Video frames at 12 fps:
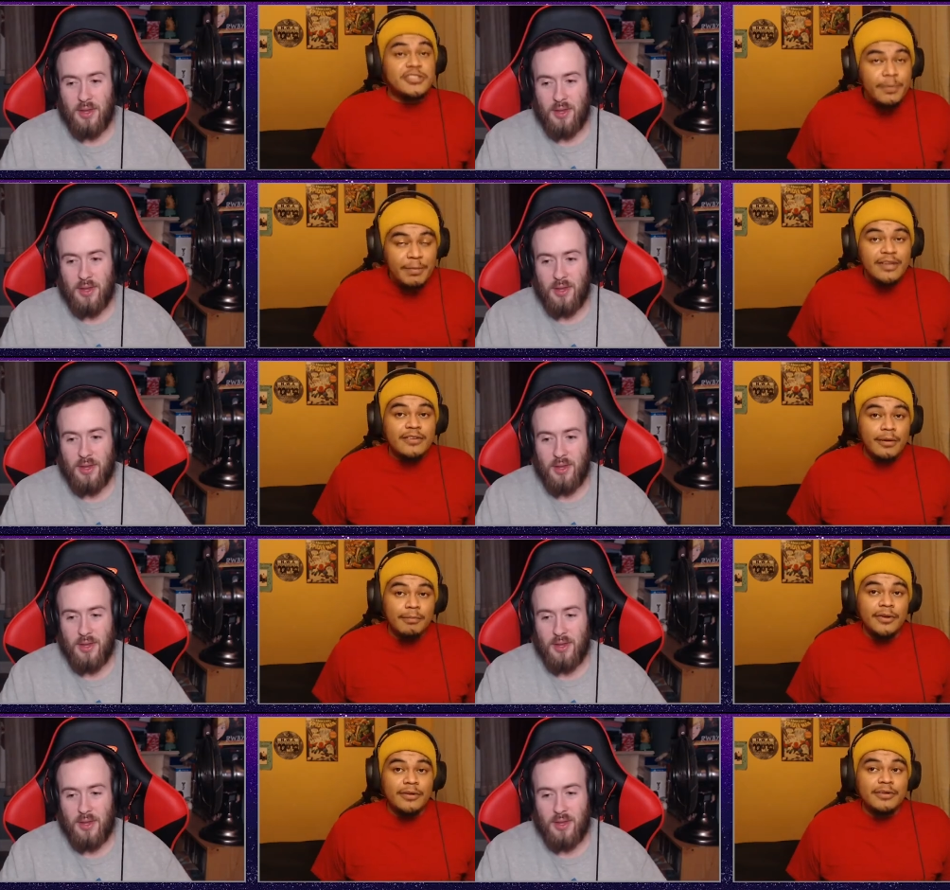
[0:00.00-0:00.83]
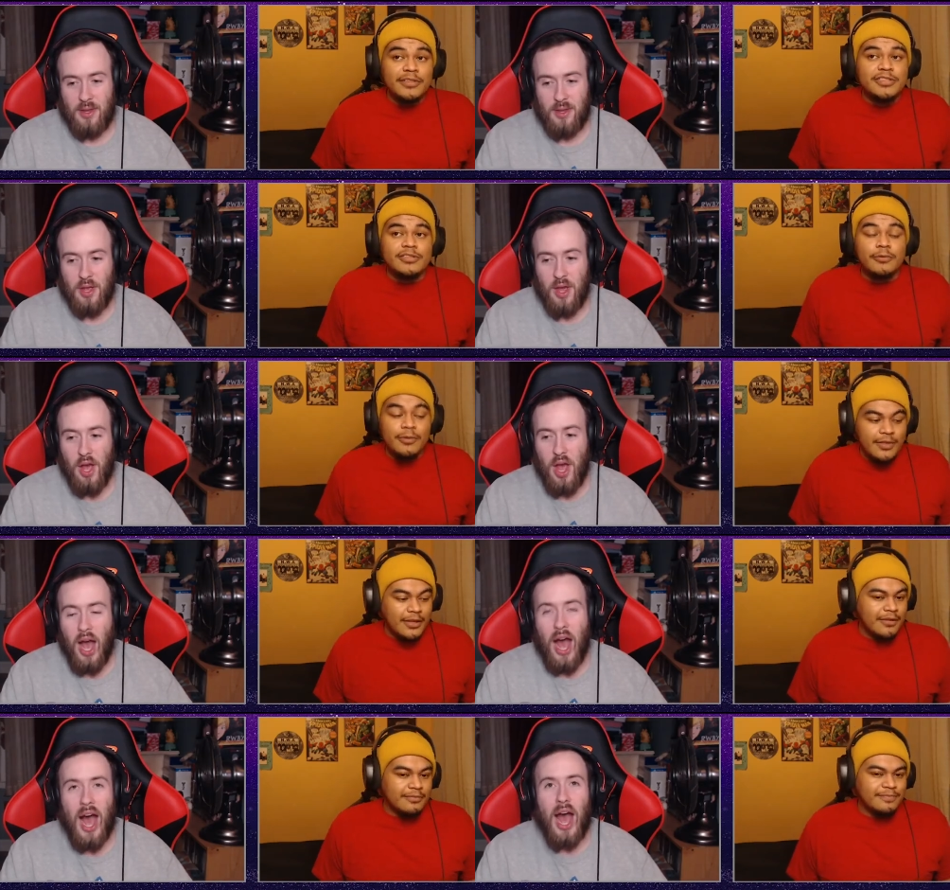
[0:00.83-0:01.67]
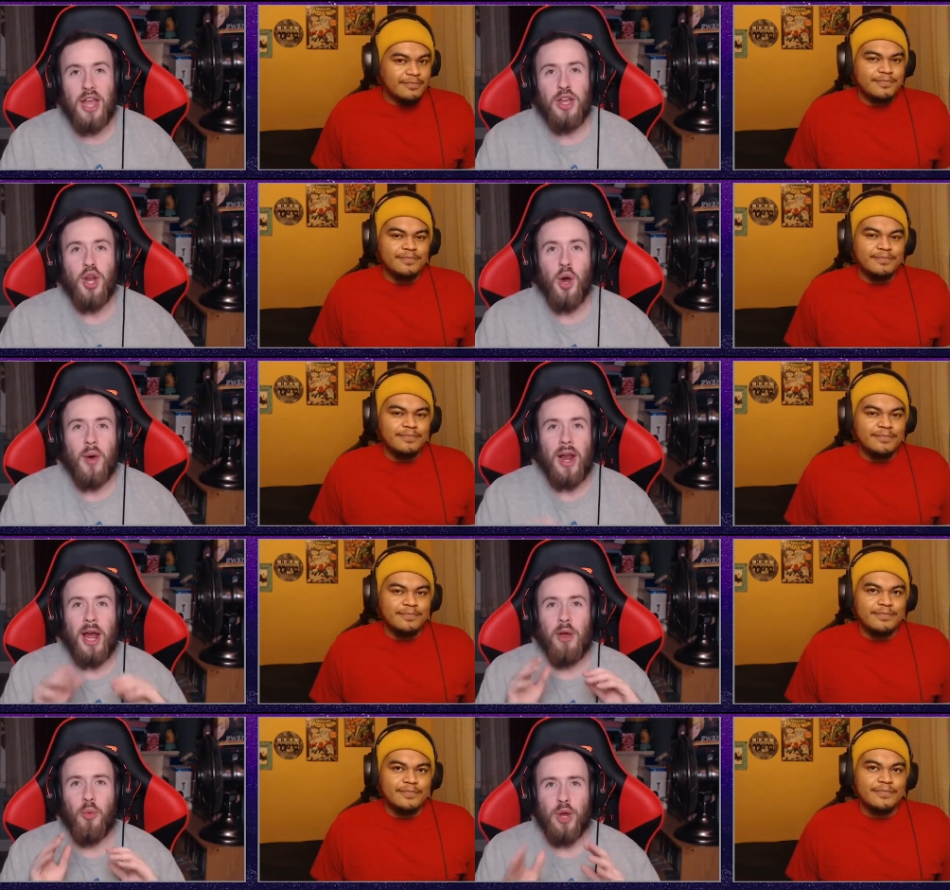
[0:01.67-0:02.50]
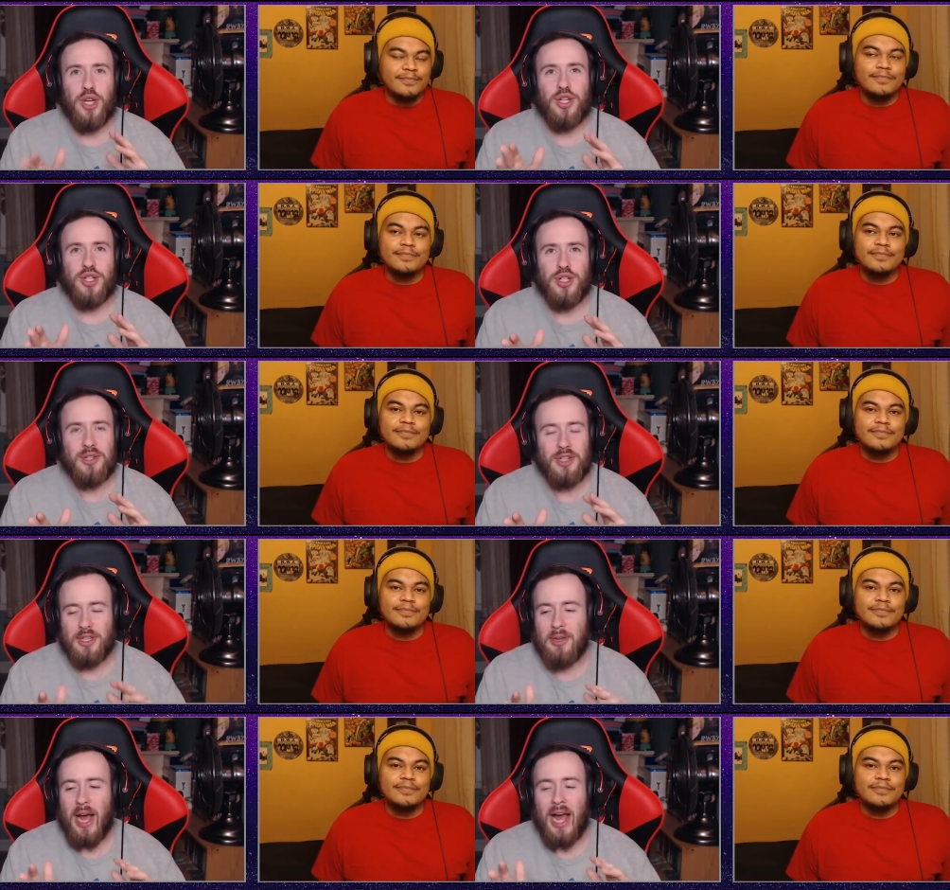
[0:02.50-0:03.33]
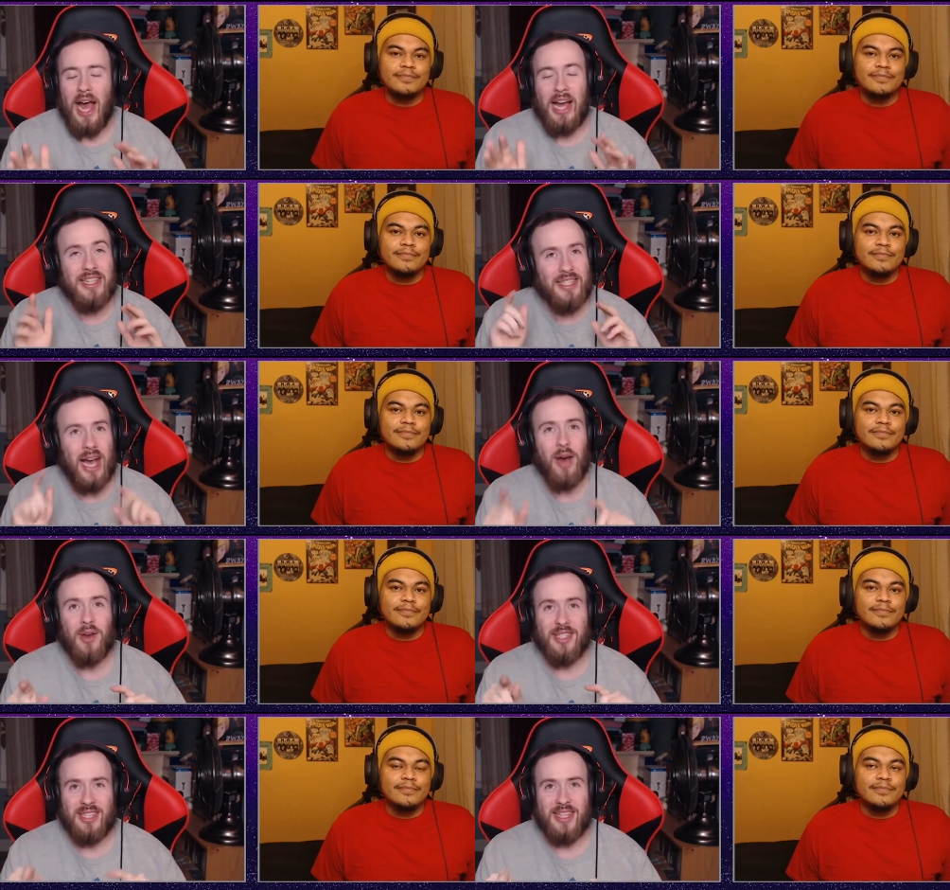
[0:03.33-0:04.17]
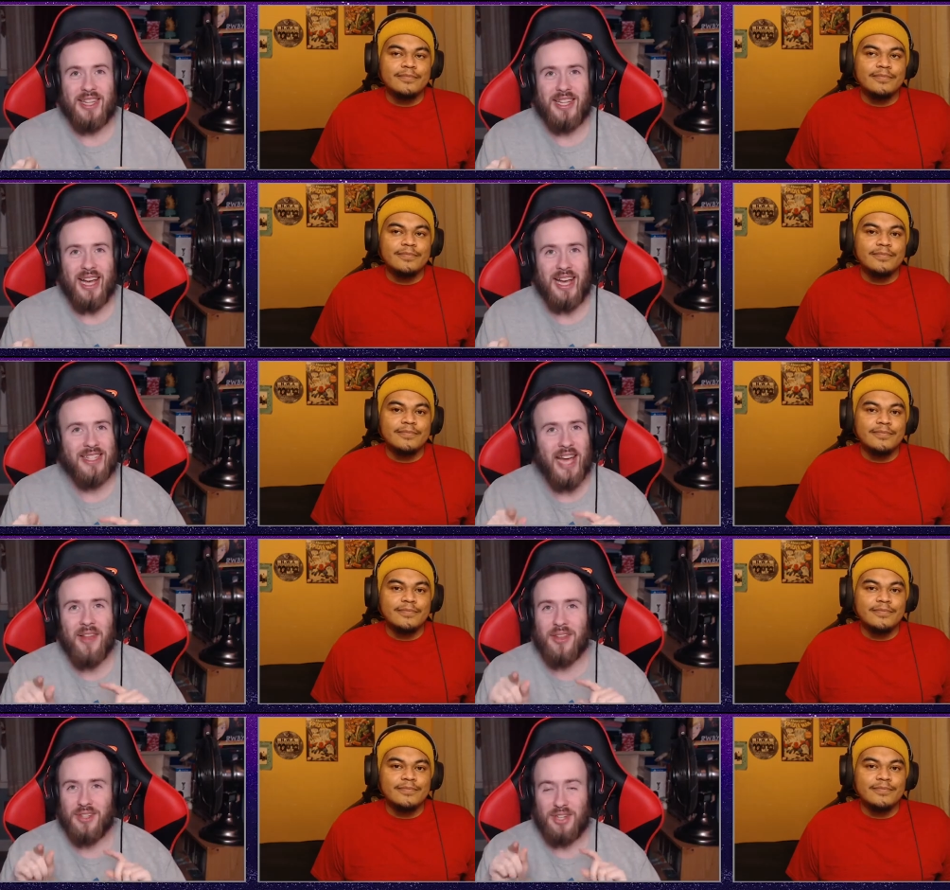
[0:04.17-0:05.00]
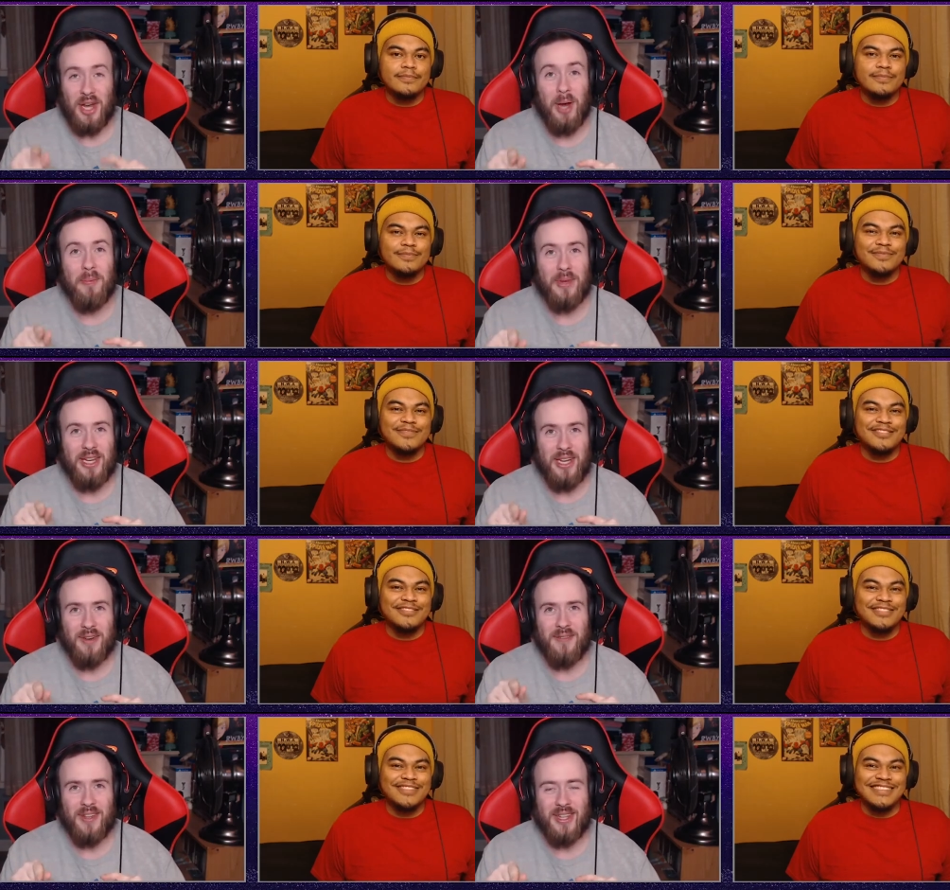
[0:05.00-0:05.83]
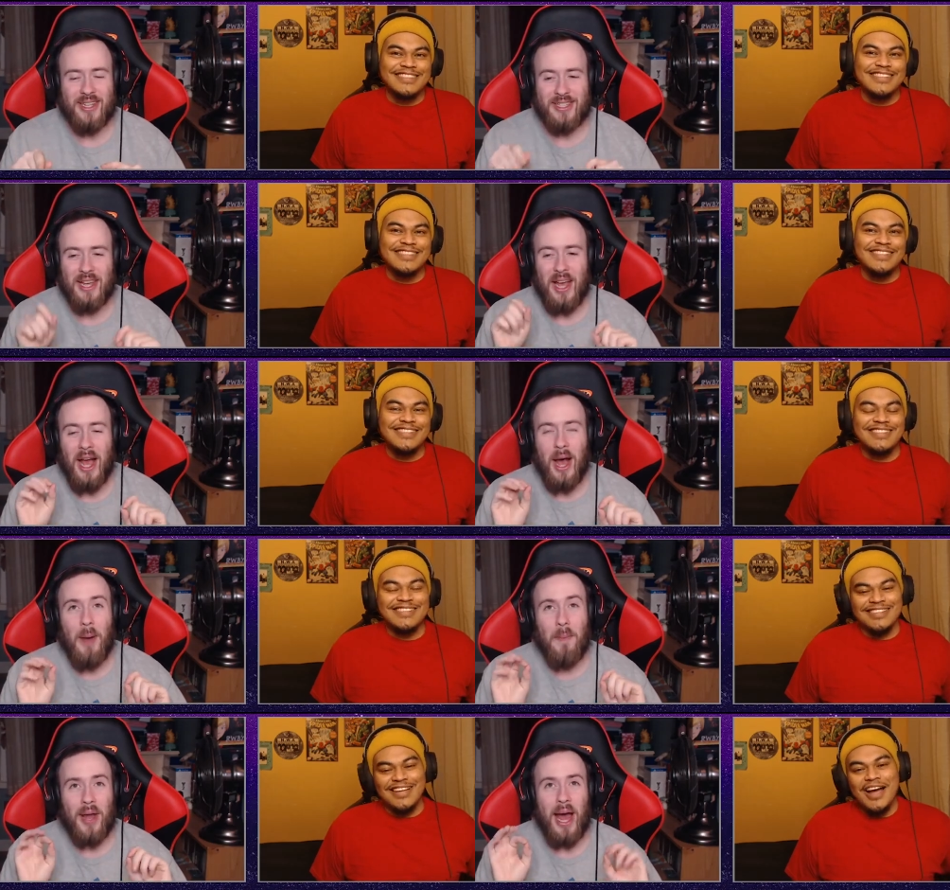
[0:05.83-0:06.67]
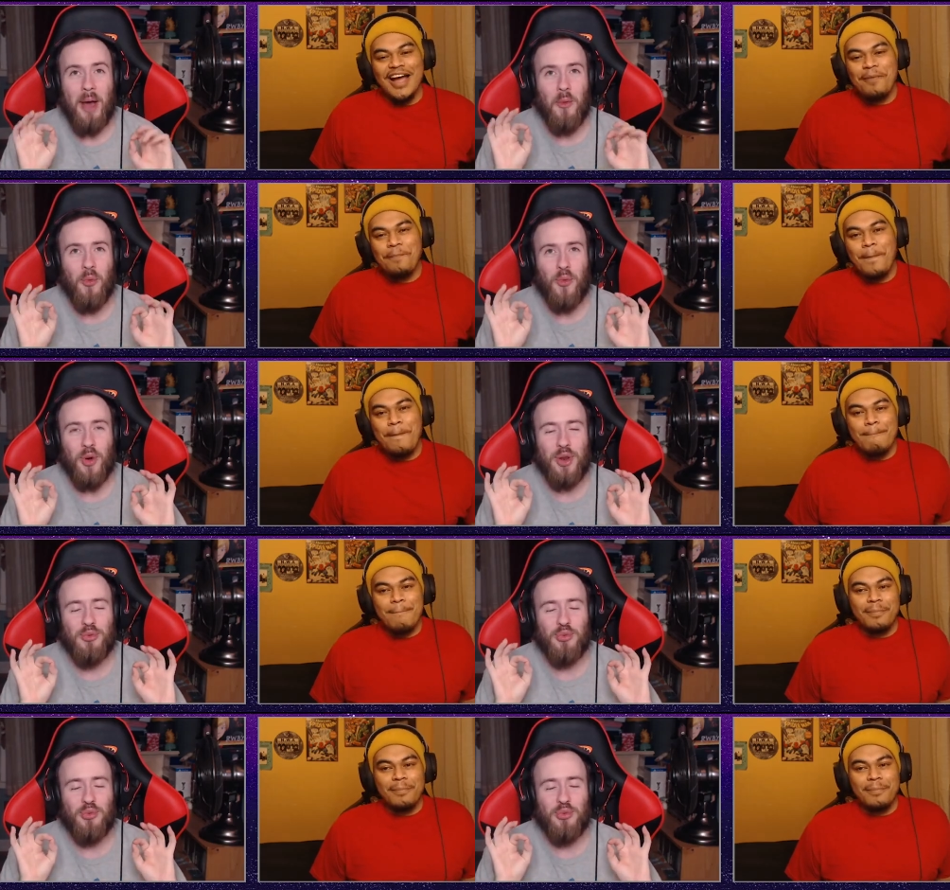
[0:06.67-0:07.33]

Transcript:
Speaker 1: the biggest company. Let's just agree with that.
Speaker 2: Uh, you know what I wish? I, I doubt it's in the. I doubt there's a company here for this, but uh-huh. I would